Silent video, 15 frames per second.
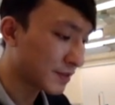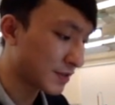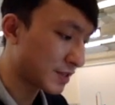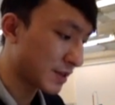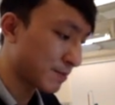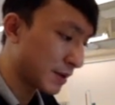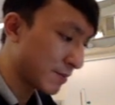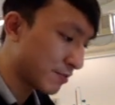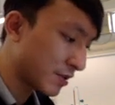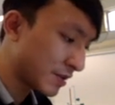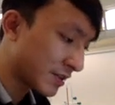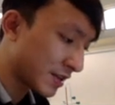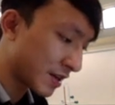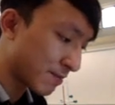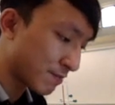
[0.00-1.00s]
to simply
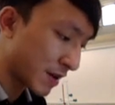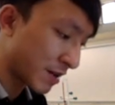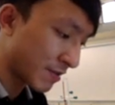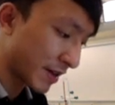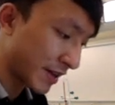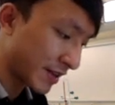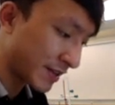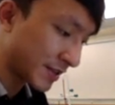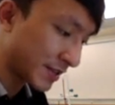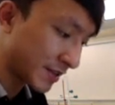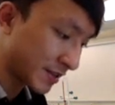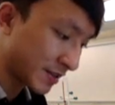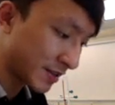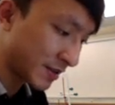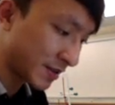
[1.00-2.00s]
put, compound
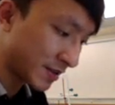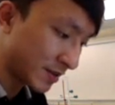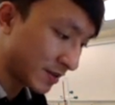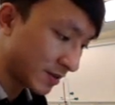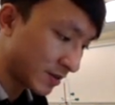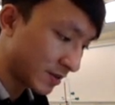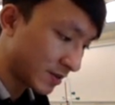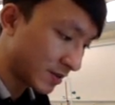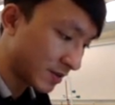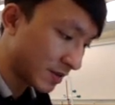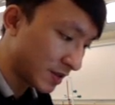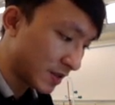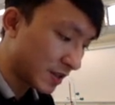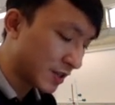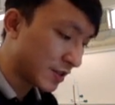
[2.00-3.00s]
X.
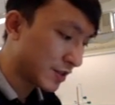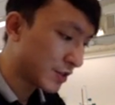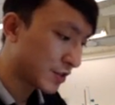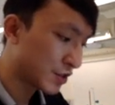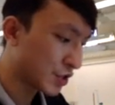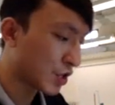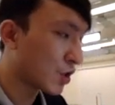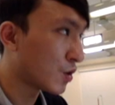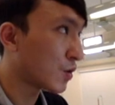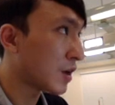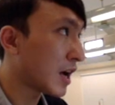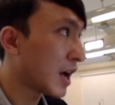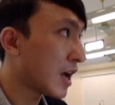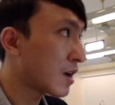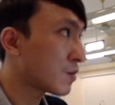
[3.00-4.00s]

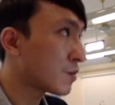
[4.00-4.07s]
So I